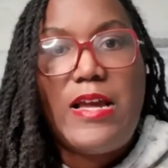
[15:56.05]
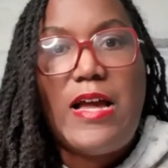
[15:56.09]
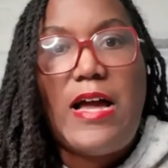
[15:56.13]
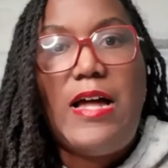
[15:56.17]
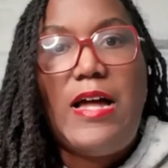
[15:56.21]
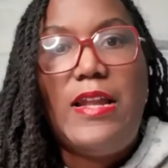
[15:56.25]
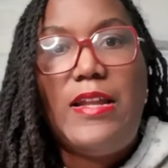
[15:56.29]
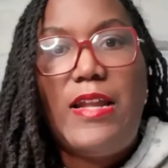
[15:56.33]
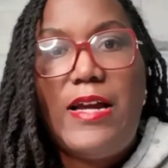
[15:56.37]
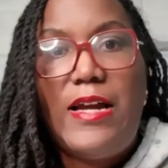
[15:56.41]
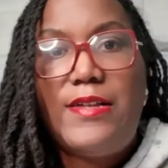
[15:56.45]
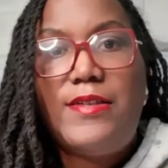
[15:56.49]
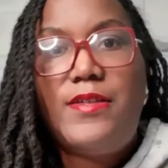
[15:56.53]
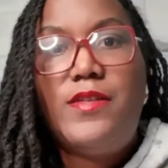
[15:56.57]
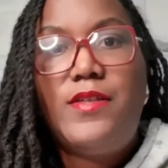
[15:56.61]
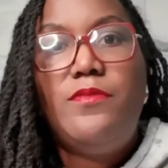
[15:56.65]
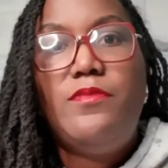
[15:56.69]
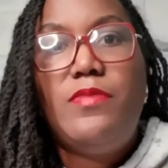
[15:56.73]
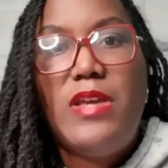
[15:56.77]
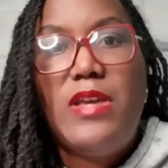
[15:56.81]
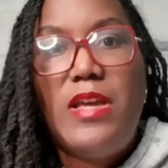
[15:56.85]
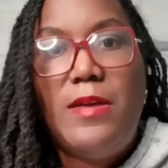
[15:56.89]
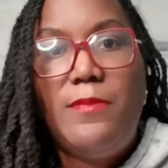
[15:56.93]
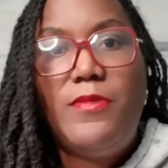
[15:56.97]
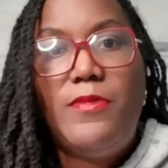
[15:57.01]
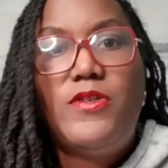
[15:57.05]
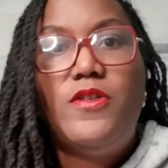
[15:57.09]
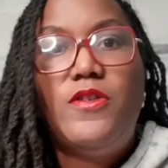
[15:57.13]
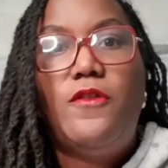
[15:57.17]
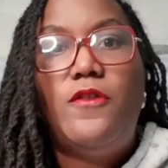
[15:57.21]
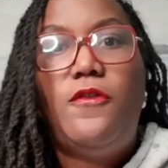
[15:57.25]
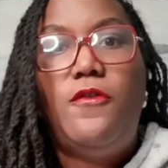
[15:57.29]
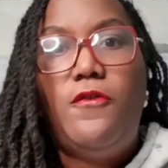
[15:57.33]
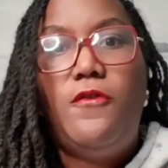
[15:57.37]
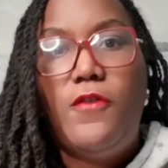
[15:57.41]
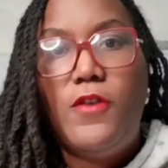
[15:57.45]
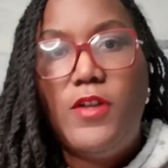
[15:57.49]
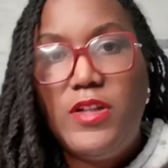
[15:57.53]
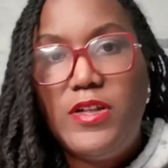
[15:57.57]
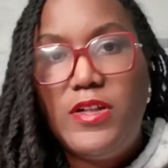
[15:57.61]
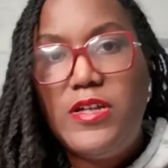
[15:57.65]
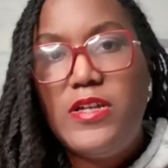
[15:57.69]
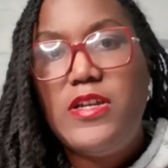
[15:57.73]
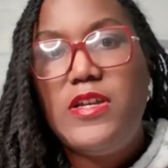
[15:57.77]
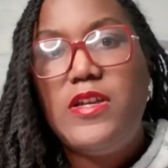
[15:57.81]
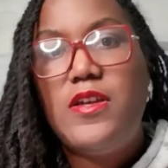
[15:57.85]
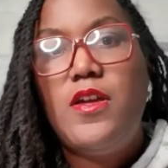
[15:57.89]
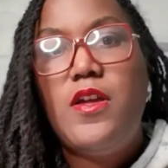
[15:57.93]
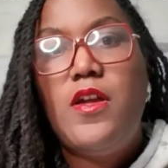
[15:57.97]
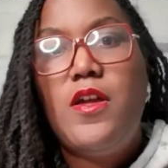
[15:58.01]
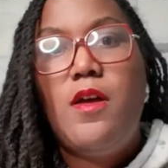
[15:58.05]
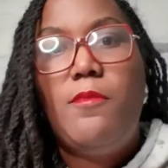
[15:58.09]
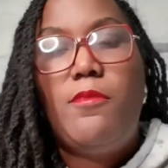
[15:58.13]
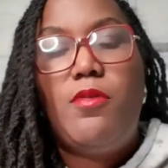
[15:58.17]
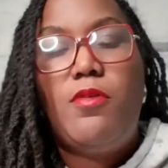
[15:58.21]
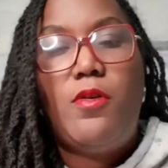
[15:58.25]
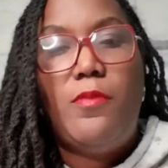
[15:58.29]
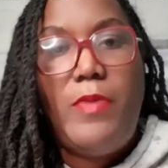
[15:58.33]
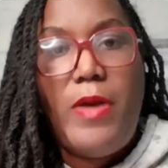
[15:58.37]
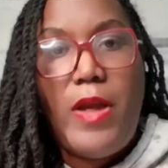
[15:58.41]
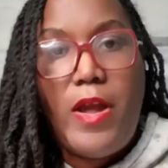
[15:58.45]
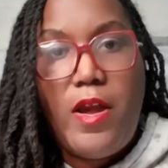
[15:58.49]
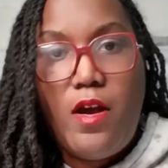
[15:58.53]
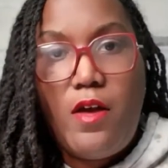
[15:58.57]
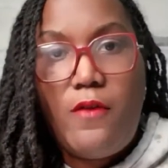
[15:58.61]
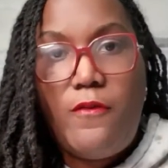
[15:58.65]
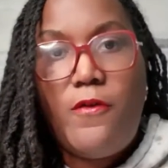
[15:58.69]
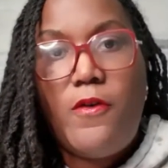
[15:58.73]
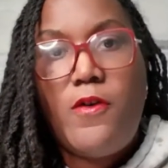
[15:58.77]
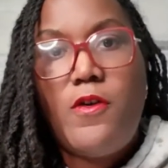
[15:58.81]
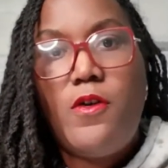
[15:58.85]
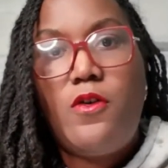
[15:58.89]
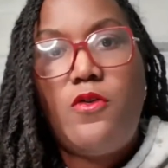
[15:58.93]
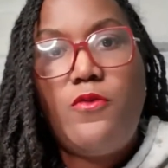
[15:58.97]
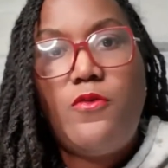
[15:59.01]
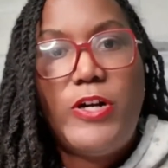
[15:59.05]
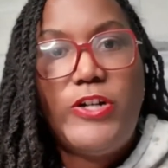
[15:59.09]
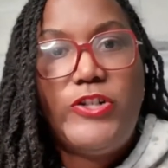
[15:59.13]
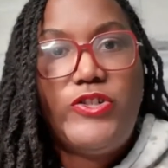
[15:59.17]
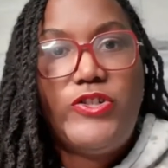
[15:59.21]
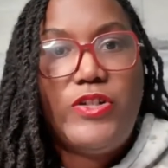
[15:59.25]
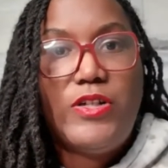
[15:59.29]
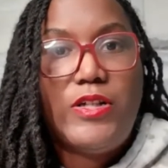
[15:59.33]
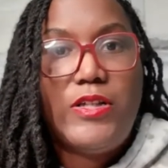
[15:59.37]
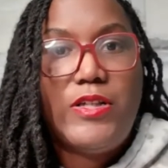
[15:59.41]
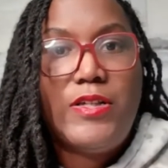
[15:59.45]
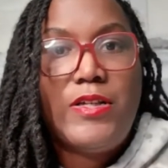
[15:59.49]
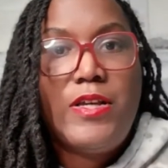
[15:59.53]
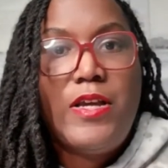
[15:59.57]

I like to be able to fully prepare for your questions.